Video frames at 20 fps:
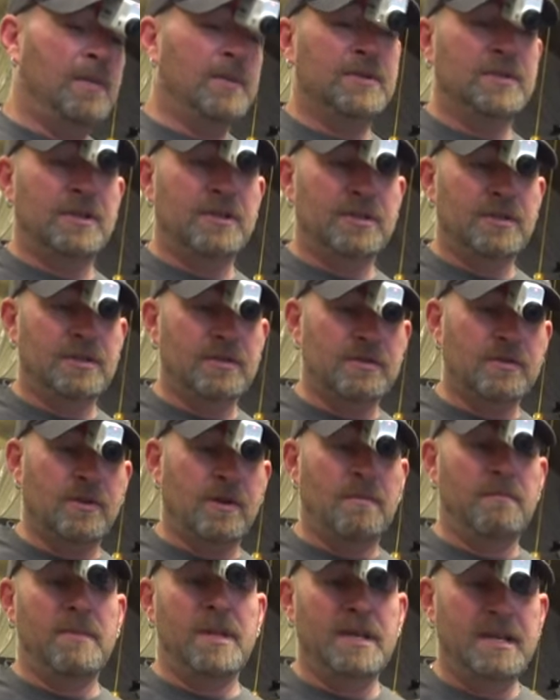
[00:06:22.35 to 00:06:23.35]
position
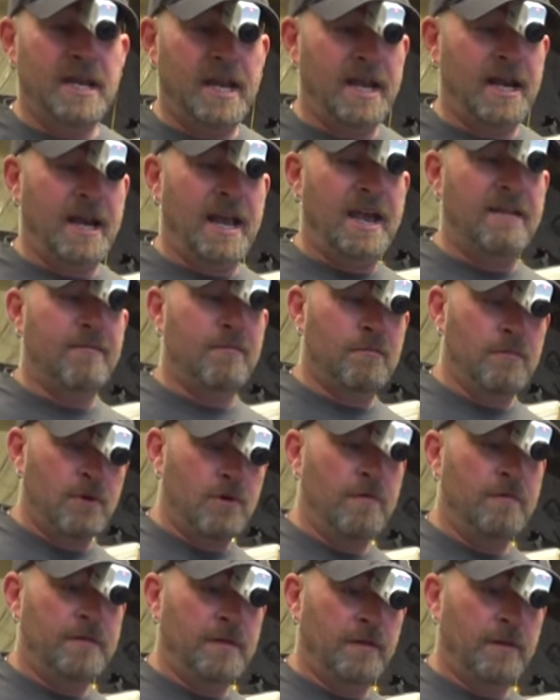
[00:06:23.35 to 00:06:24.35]
sort of midday and I haven't
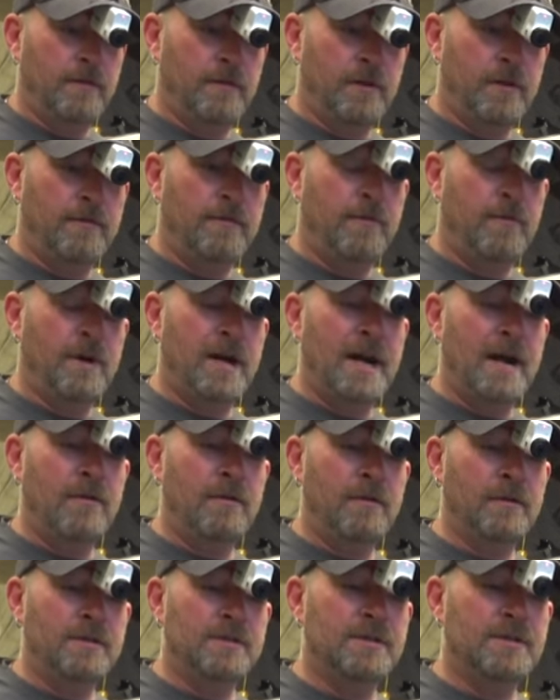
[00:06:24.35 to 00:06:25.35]
moved in three or four
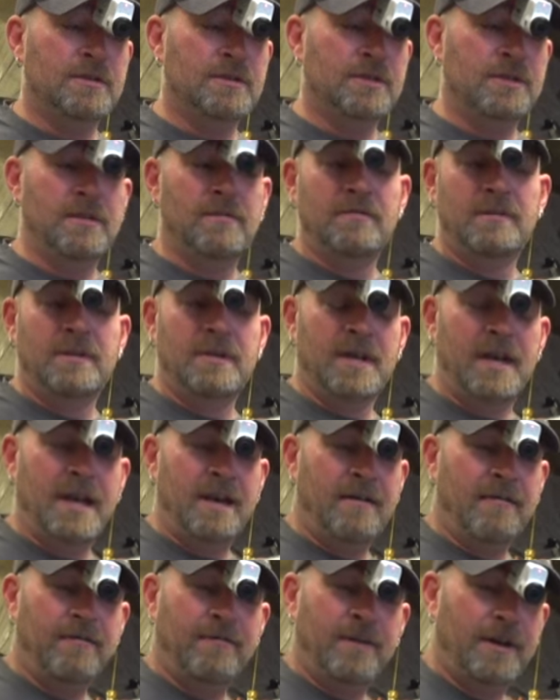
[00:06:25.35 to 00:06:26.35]
hours, she would
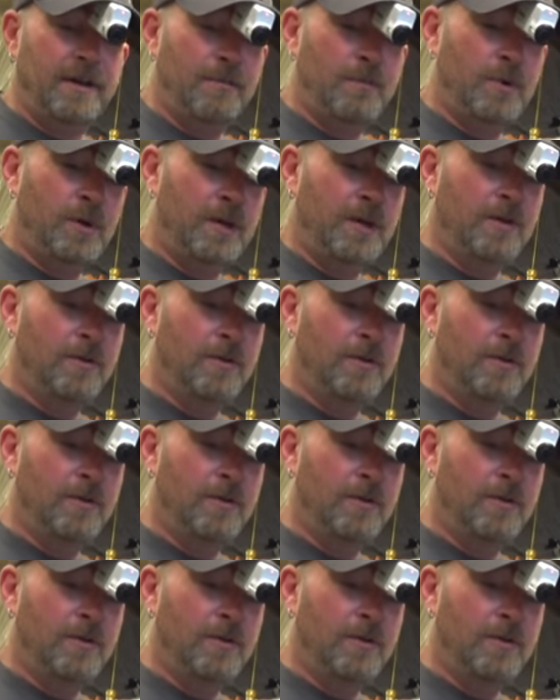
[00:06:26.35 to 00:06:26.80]
have a pretty